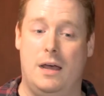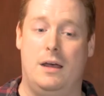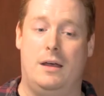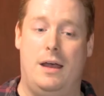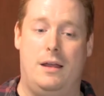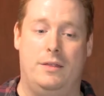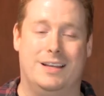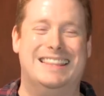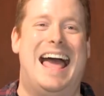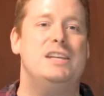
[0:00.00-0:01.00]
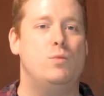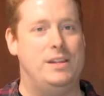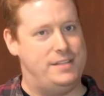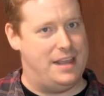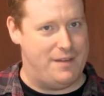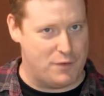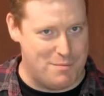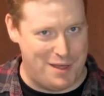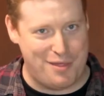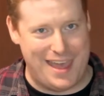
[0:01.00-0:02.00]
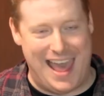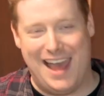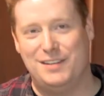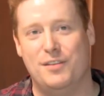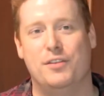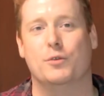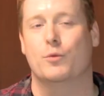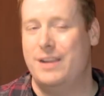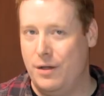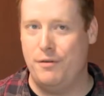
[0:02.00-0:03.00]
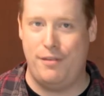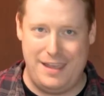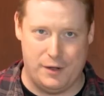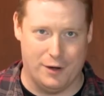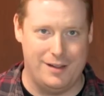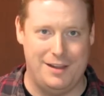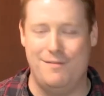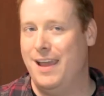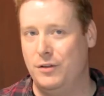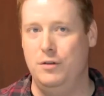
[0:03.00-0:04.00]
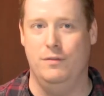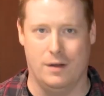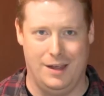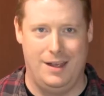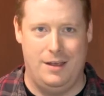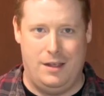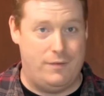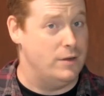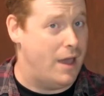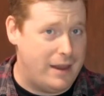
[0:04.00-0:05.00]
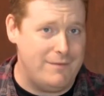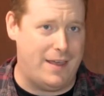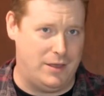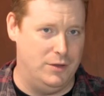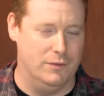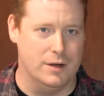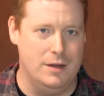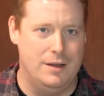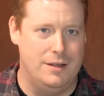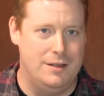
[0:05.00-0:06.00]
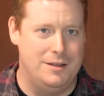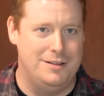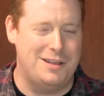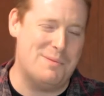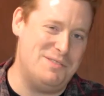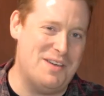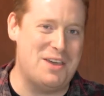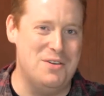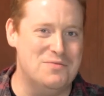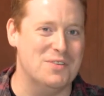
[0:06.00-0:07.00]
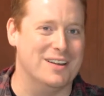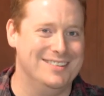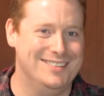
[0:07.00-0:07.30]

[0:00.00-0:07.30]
uh, the last Wednesday of every month at the Rio Theater in Vancouver. If you're not in Vancouver, come to Vancouver.